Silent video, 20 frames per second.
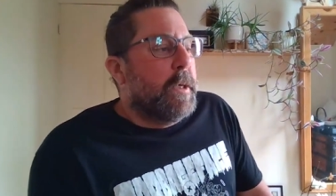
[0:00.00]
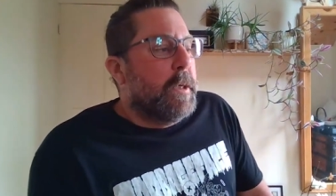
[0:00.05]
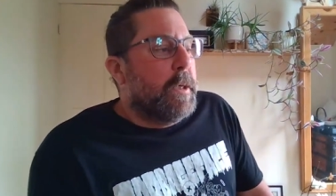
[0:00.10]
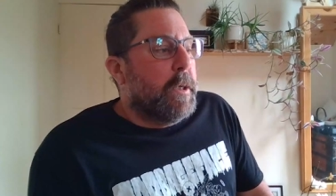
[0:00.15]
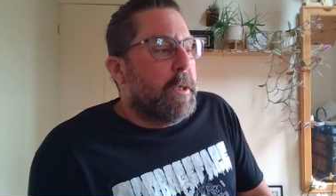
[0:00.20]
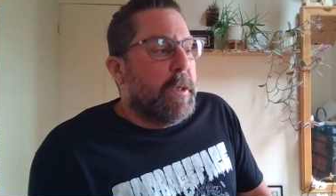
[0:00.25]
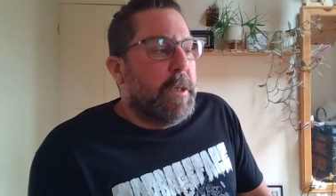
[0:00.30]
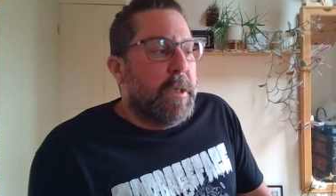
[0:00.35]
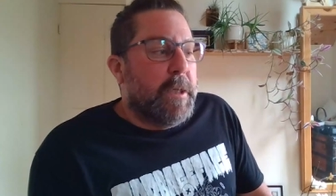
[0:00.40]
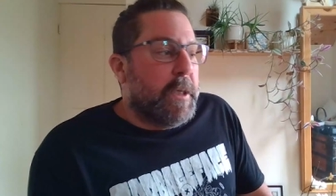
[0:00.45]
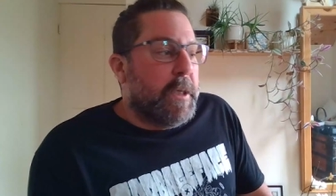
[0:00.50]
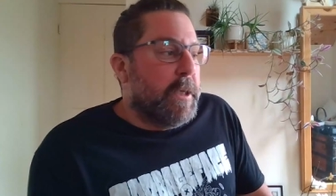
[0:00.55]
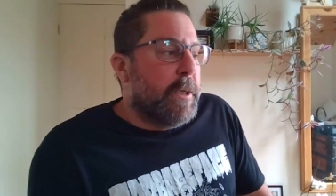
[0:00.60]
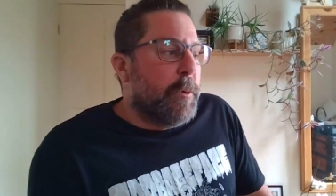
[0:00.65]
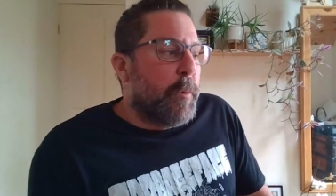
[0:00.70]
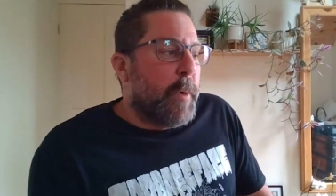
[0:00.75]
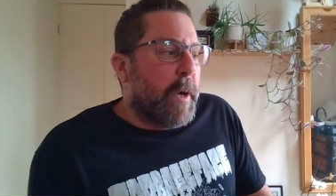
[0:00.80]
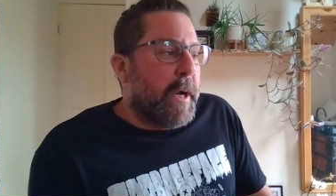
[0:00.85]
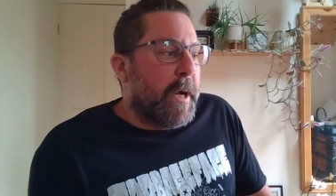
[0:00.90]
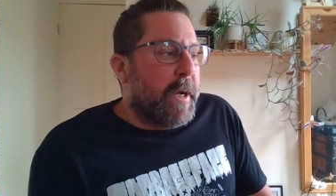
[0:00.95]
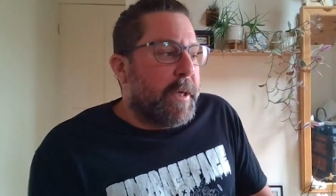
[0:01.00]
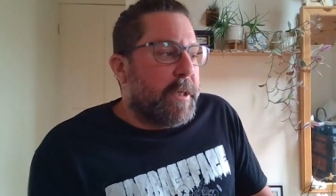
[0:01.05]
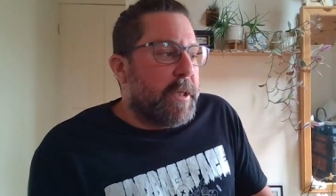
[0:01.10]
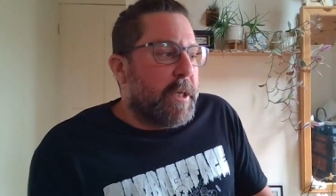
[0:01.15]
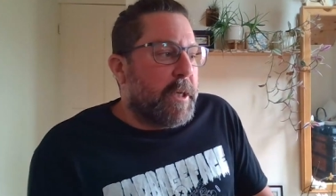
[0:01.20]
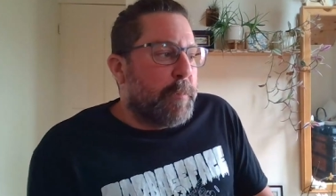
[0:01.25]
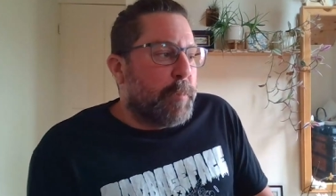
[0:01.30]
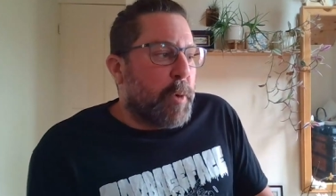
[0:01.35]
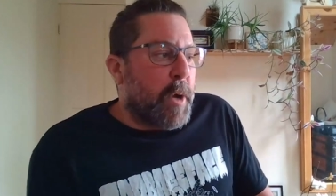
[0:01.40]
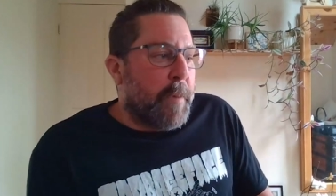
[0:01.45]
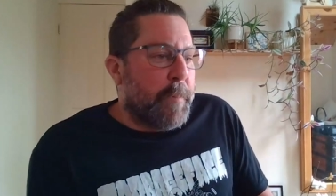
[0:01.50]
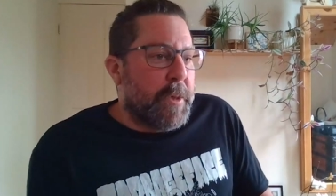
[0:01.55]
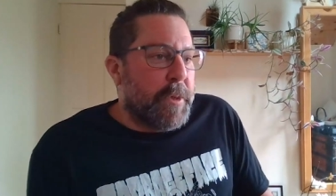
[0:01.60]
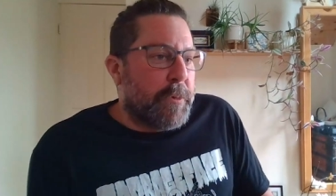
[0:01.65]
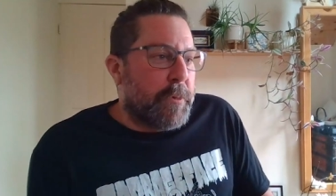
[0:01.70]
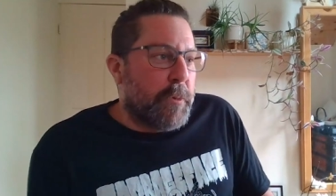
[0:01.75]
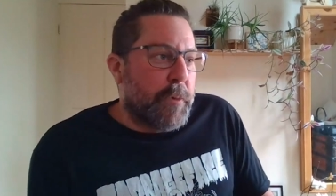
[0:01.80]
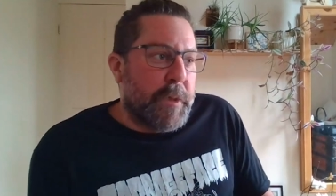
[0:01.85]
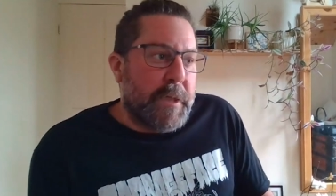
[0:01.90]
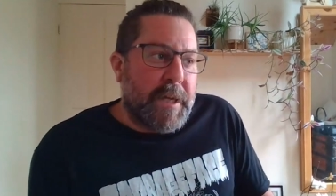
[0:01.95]
in, in a way it, it brought me
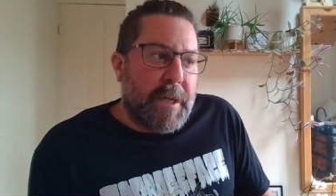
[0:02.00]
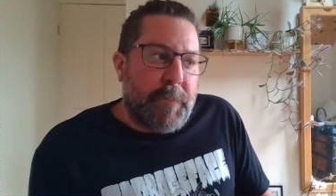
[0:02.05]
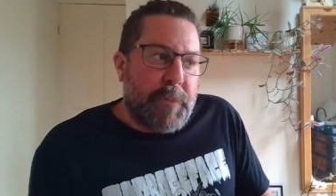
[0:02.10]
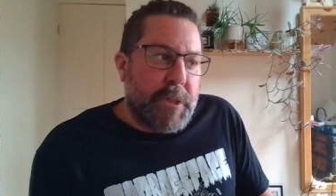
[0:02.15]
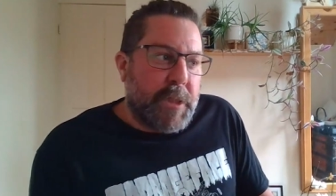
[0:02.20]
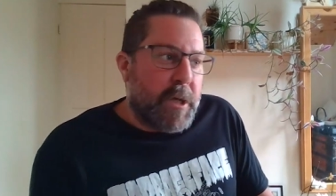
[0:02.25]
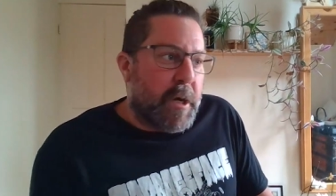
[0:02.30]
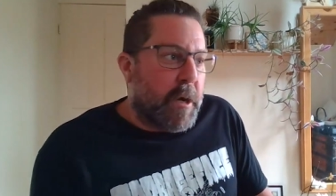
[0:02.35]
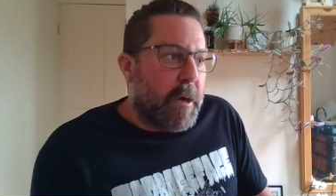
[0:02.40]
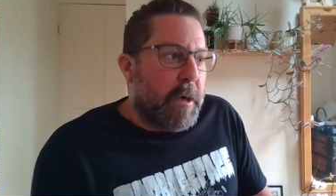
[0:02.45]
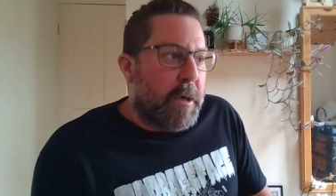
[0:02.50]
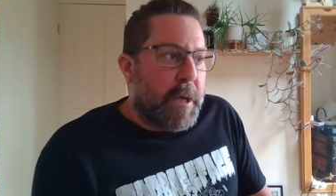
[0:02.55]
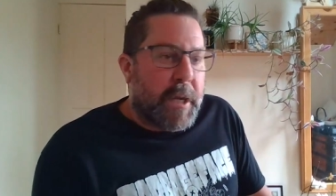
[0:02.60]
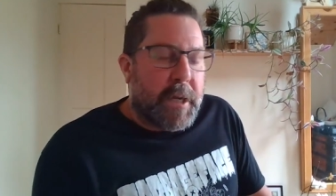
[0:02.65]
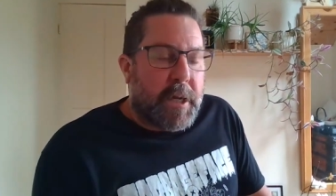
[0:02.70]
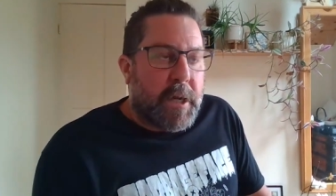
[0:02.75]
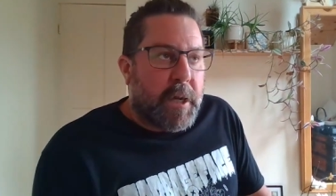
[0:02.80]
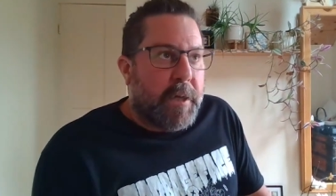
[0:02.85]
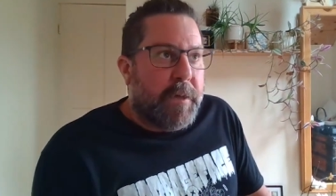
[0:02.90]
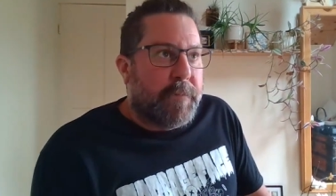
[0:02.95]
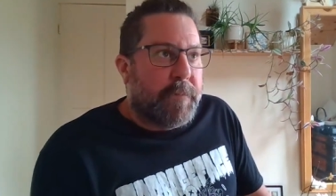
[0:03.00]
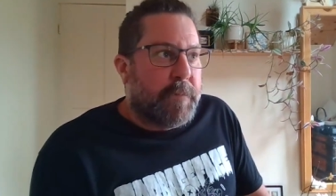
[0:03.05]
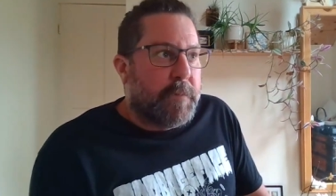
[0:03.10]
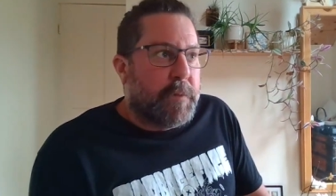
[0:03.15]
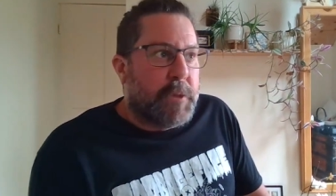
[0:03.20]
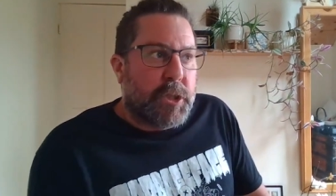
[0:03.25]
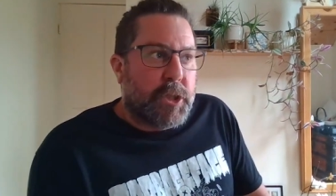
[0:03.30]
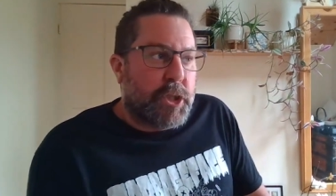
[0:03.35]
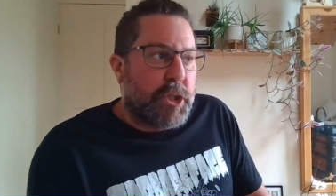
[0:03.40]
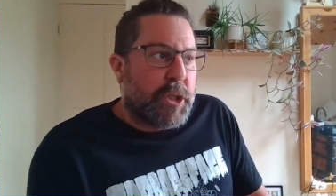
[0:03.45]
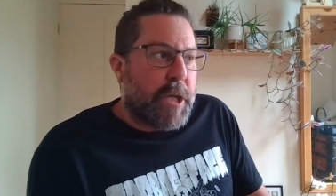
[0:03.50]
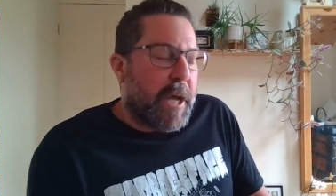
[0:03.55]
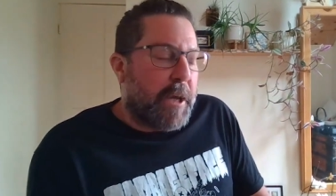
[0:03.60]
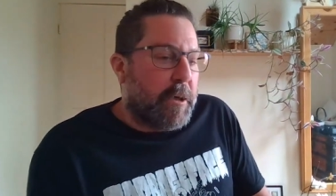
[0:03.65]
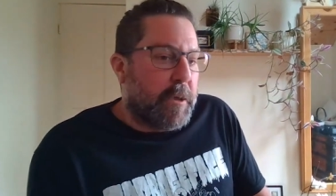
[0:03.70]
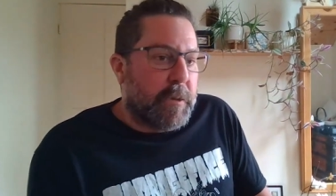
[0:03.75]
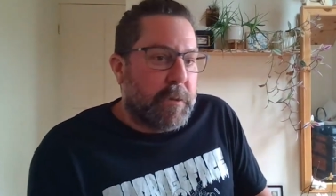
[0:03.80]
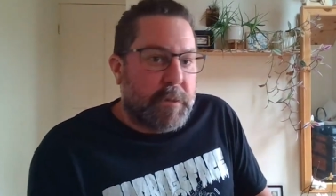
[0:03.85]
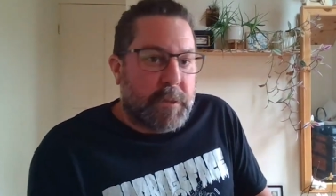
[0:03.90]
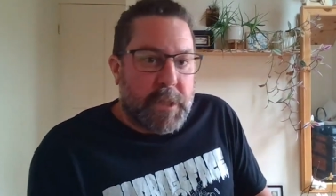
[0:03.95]
through E M D R, and I kind of just
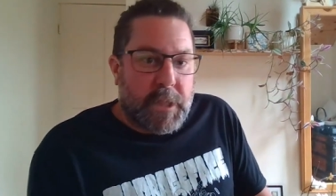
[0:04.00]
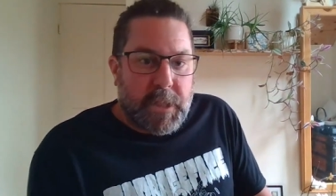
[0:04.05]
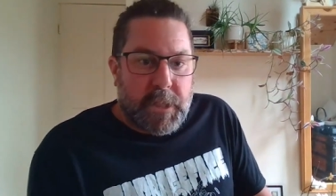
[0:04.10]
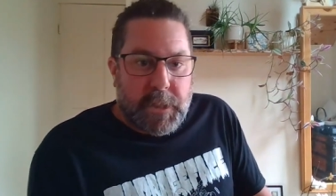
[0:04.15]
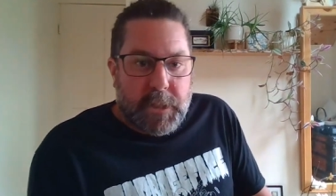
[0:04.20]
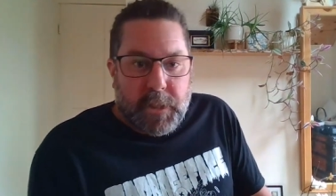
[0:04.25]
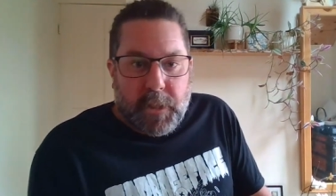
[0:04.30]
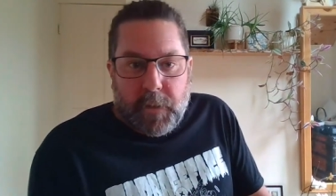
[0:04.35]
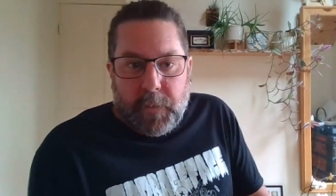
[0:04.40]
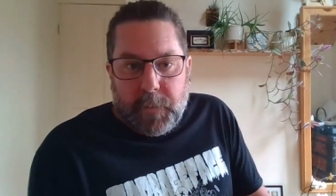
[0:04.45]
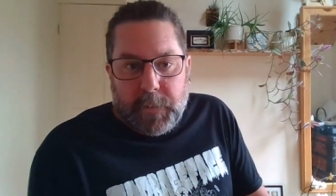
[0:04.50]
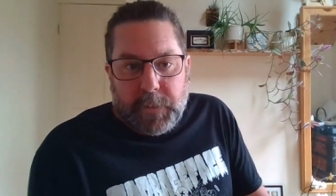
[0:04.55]
shattered the ego.